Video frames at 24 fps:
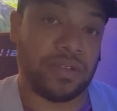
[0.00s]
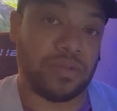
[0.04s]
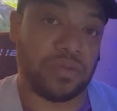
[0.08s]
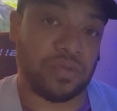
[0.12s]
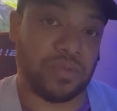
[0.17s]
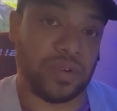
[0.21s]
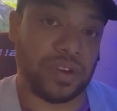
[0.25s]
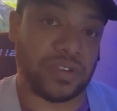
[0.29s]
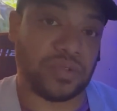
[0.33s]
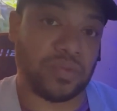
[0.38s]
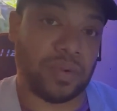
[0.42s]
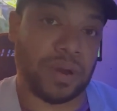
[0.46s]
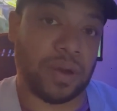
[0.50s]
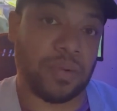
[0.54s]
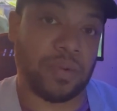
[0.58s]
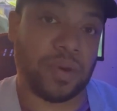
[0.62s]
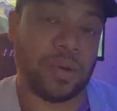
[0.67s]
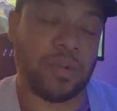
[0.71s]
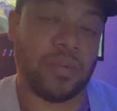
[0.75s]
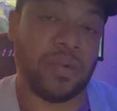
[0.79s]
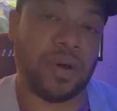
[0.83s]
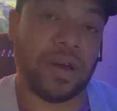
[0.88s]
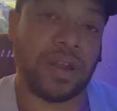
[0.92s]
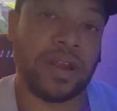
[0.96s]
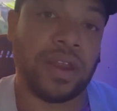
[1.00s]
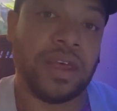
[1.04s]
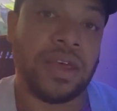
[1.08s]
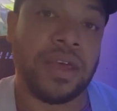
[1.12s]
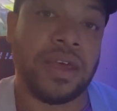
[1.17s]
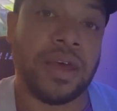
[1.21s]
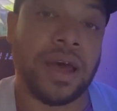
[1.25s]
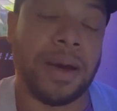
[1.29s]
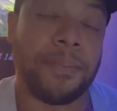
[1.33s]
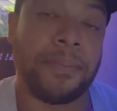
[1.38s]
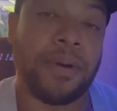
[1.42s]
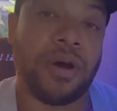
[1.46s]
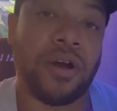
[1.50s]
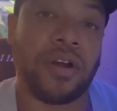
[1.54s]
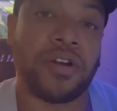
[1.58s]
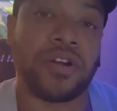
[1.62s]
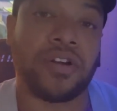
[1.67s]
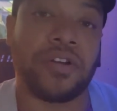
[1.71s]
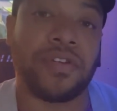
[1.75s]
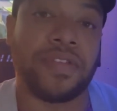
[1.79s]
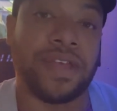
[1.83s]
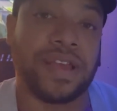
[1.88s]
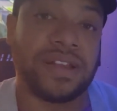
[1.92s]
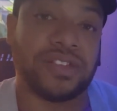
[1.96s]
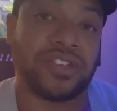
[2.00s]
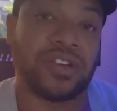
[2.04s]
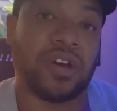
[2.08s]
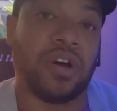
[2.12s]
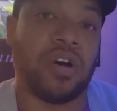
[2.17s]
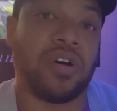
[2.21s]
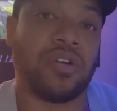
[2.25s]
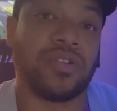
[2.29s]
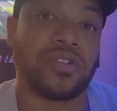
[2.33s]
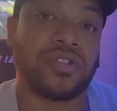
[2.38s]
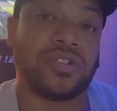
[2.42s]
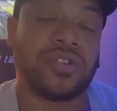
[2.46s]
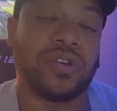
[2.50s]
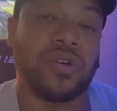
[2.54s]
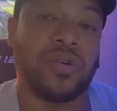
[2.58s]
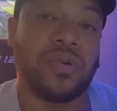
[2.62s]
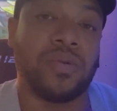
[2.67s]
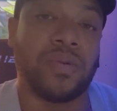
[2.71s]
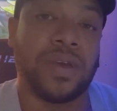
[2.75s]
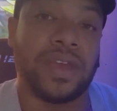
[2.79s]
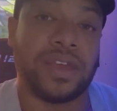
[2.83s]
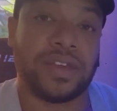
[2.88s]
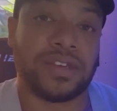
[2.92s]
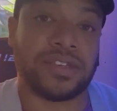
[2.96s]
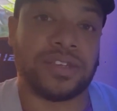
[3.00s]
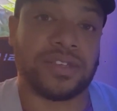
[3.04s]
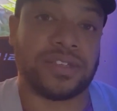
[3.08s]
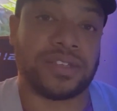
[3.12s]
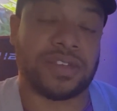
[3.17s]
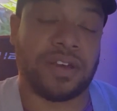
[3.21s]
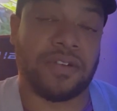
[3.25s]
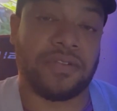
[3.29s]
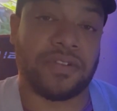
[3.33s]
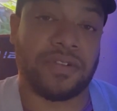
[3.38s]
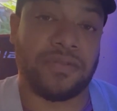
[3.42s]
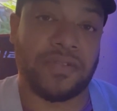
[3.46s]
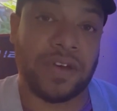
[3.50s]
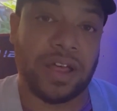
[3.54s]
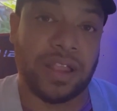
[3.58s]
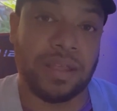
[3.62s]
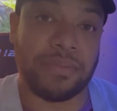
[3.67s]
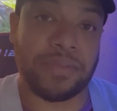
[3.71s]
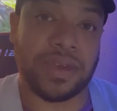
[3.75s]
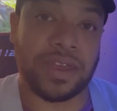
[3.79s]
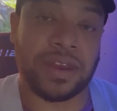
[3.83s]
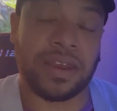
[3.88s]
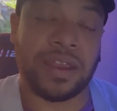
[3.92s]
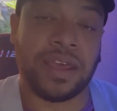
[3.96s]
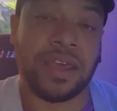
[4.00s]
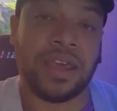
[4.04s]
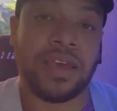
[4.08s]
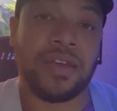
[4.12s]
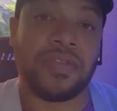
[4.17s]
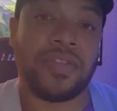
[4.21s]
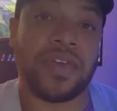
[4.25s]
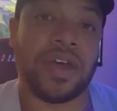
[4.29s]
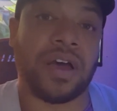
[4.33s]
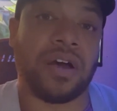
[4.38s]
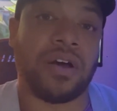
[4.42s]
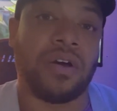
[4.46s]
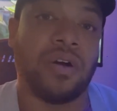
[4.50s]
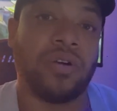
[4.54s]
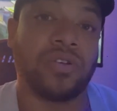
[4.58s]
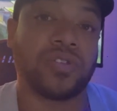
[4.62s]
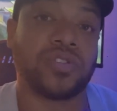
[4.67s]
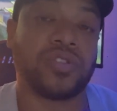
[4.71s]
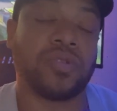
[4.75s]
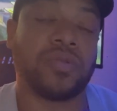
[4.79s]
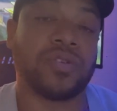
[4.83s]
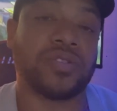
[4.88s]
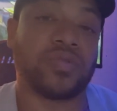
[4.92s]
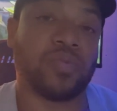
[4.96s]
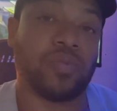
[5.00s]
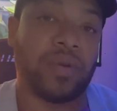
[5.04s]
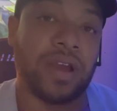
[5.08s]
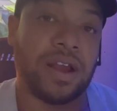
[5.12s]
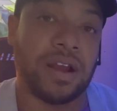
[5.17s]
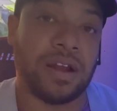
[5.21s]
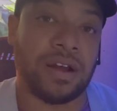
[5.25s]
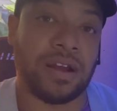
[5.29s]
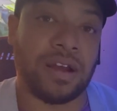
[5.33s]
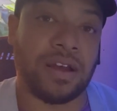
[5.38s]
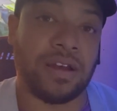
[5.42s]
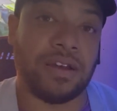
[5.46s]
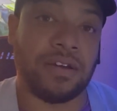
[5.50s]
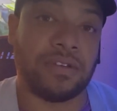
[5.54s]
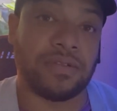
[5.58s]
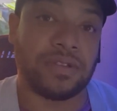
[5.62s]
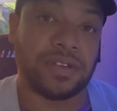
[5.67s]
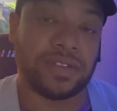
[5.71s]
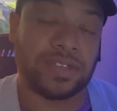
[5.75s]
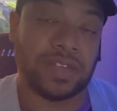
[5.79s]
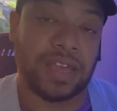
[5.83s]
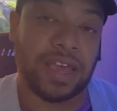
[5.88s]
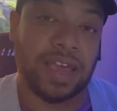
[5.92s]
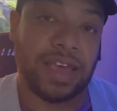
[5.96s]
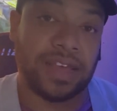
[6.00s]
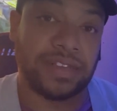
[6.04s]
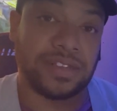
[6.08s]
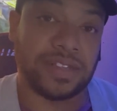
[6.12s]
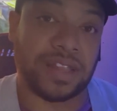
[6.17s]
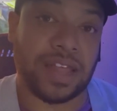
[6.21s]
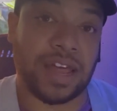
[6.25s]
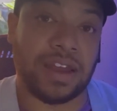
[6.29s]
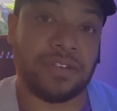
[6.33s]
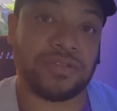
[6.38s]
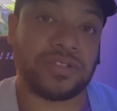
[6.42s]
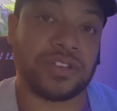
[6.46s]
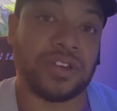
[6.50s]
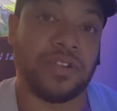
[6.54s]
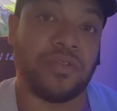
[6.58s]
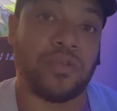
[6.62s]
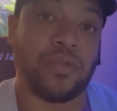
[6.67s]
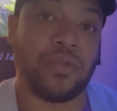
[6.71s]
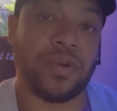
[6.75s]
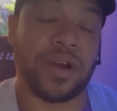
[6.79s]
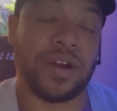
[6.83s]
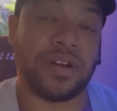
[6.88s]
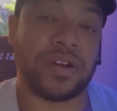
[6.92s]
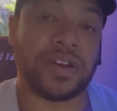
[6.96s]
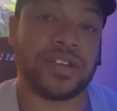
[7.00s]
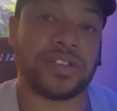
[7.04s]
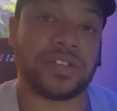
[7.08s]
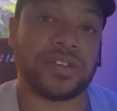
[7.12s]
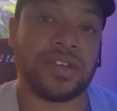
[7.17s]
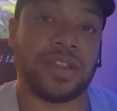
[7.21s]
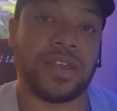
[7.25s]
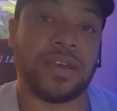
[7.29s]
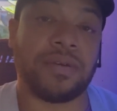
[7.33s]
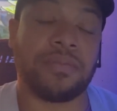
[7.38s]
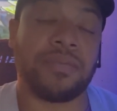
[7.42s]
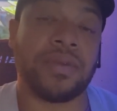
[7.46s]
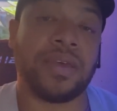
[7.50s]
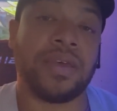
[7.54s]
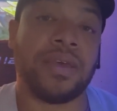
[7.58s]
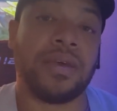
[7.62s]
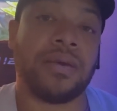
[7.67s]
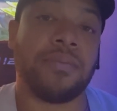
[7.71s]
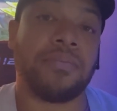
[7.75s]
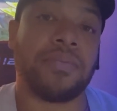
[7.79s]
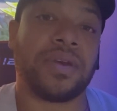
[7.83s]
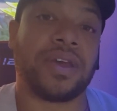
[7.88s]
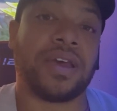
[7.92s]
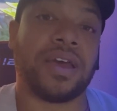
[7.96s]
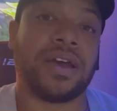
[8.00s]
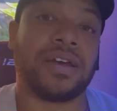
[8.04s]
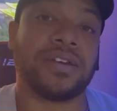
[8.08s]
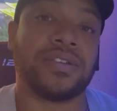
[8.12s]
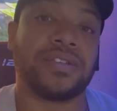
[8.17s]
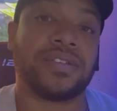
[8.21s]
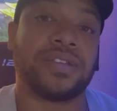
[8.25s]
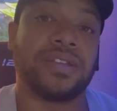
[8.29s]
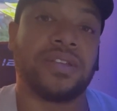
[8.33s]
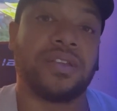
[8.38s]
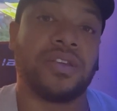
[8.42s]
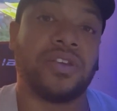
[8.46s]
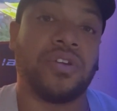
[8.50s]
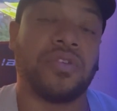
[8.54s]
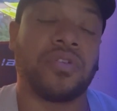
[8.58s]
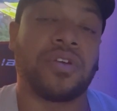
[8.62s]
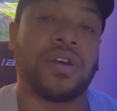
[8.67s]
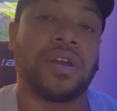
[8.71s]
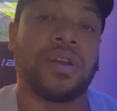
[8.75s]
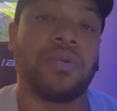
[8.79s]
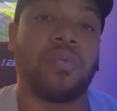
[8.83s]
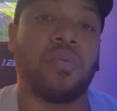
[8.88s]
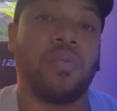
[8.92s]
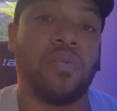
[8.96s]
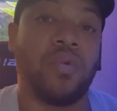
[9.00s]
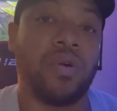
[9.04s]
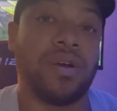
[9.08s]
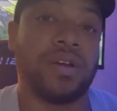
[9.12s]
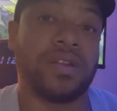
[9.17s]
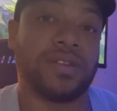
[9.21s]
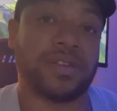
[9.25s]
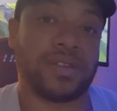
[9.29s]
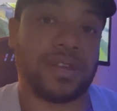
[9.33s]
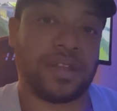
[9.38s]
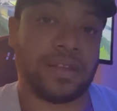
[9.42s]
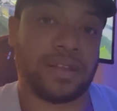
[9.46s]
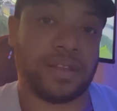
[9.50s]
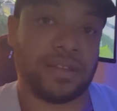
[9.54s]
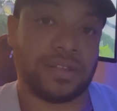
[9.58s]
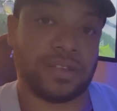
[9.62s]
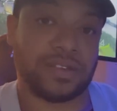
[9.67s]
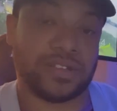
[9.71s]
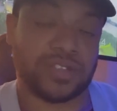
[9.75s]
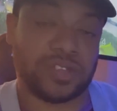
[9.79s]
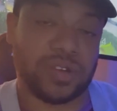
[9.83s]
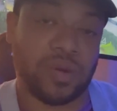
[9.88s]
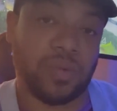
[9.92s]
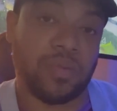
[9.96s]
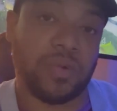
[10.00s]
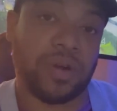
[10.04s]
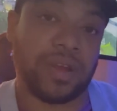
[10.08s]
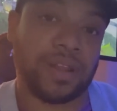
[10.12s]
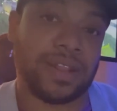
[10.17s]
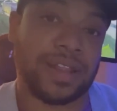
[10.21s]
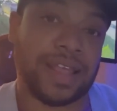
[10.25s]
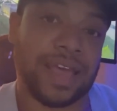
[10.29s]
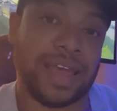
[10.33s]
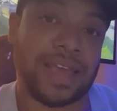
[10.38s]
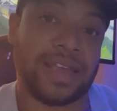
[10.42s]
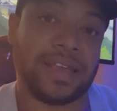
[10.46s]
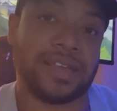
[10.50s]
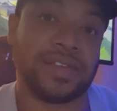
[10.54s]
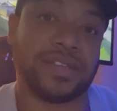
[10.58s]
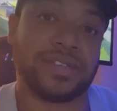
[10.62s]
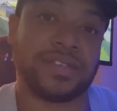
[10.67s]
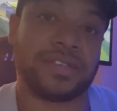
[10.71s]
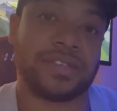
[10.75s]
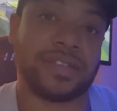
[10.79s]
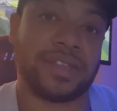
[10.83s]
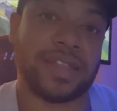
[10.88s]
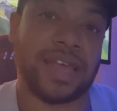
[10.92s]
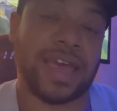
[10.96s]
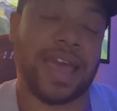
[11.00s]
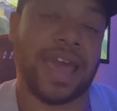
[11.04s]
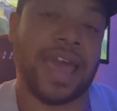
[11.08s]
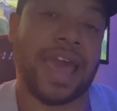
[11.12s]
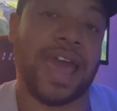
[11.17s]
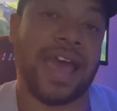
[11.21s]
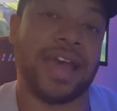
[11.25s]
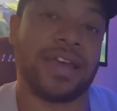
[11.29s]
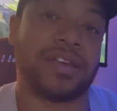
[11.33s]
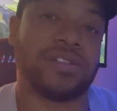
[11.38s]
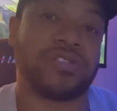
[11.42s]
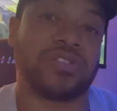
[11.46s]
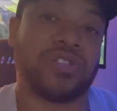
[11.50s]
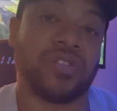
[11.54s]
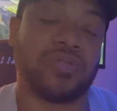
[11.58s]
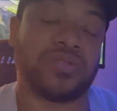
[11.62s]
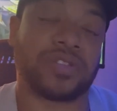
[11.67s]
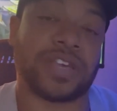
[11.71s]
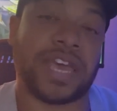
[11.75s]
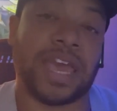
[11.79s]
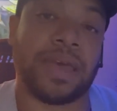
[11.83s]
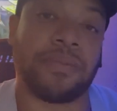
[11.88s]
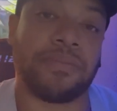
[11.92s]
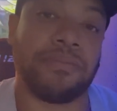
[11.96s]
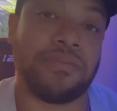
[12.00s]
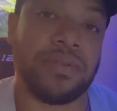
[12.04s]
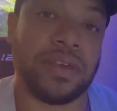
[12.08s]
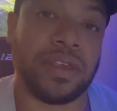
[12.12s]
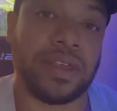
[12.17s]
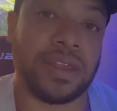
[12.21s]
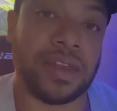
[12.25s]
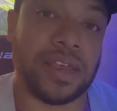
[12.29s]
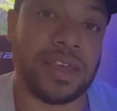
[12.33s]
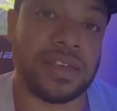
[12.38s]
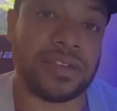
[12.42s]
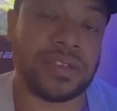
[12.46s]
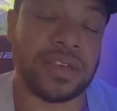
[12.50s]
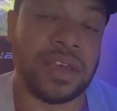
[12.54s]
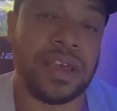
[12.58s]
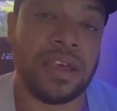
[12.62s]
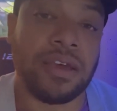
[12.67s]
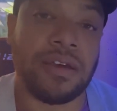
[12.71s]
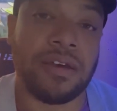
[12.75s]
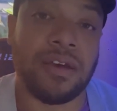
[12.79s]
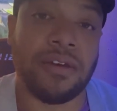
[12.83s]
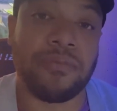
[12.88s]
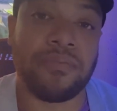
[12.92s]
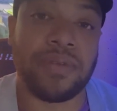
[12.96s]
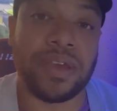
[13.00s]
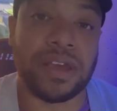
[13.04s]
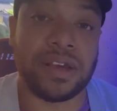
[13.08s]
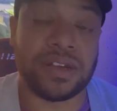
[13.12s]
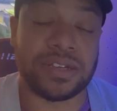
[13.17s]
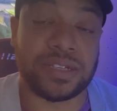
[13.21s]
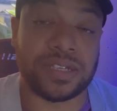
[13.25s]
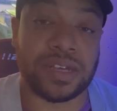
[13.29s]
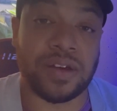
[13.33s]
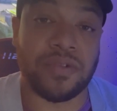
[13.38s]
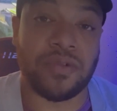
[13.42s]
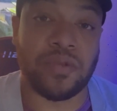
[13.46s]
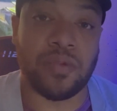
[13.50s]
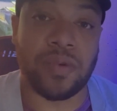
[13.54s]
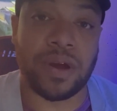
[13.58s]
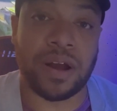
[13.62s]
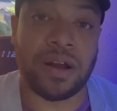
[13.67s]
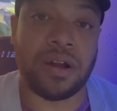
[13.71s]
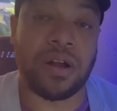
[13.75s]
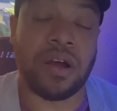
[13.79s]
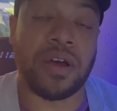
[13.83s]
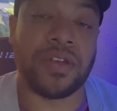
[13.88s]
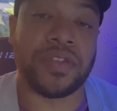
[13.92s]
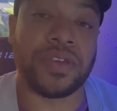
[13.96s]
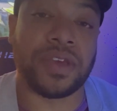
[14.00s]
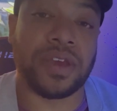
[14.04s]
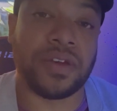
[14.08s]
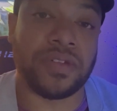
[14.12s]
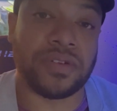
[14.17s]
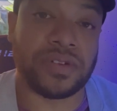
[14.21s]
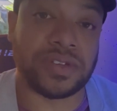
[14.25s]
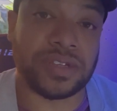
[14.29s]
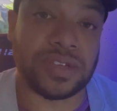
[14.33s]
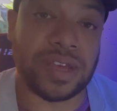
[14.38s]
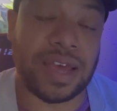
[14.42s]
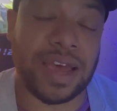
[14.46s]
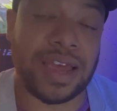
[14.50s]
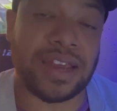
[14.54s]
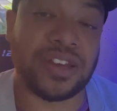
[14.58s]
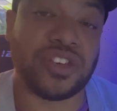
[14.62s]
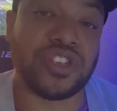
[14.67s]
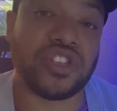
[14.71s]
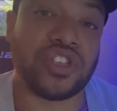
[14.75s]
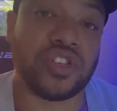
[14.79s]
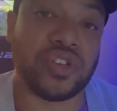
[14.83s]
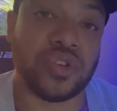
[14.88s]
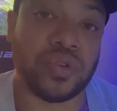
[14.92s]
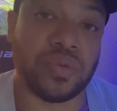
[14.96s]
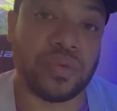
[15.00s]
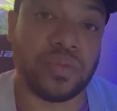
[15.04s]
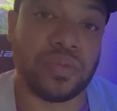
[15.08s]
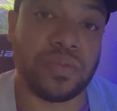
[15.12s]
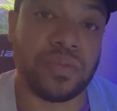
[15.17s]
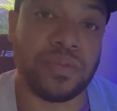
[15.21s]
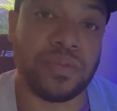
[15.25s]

The reason why we want a partner that's also into self-development, that also is aware of, has a lot of self-awareness to them, because you're going to want someone that has those capabilities of being self-aware on the other side too.